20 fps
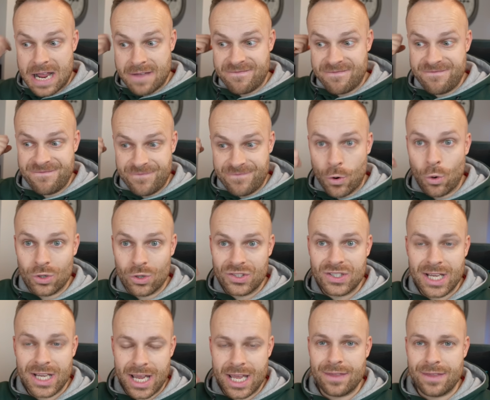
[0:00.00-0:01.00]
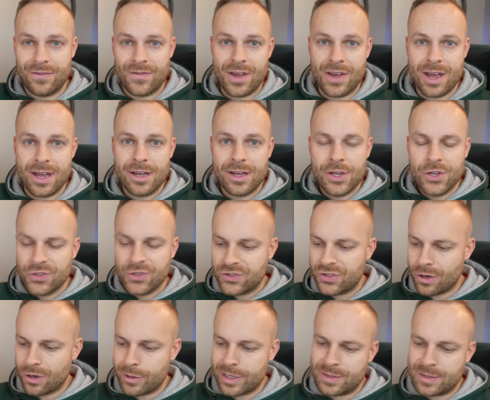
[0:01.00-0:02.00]
force it in there.
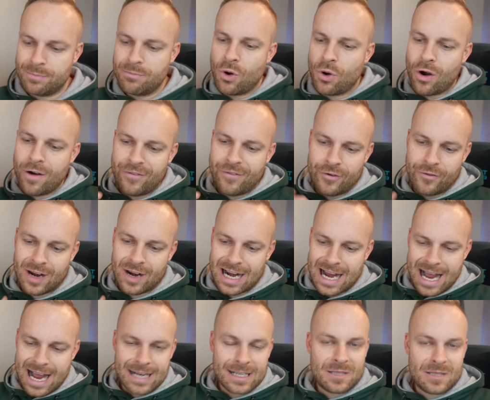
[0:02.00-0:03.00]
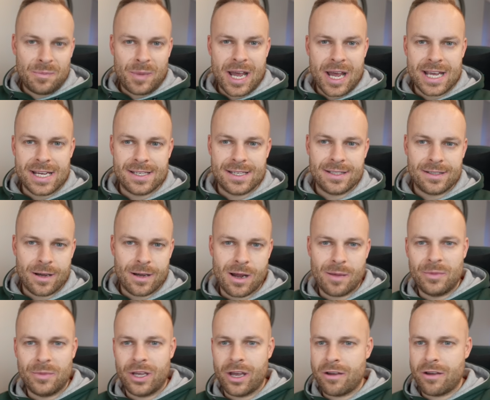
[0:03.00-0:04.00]
So it's more of a relaxed pace that
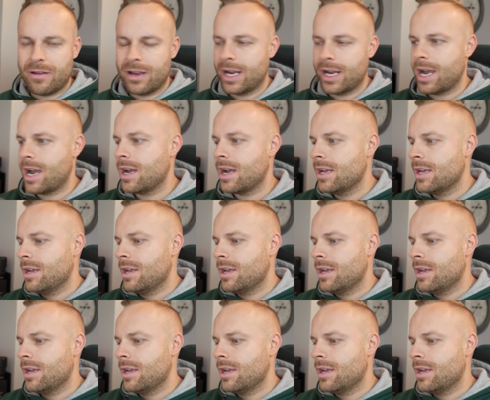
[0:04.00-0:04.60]
I'm going at.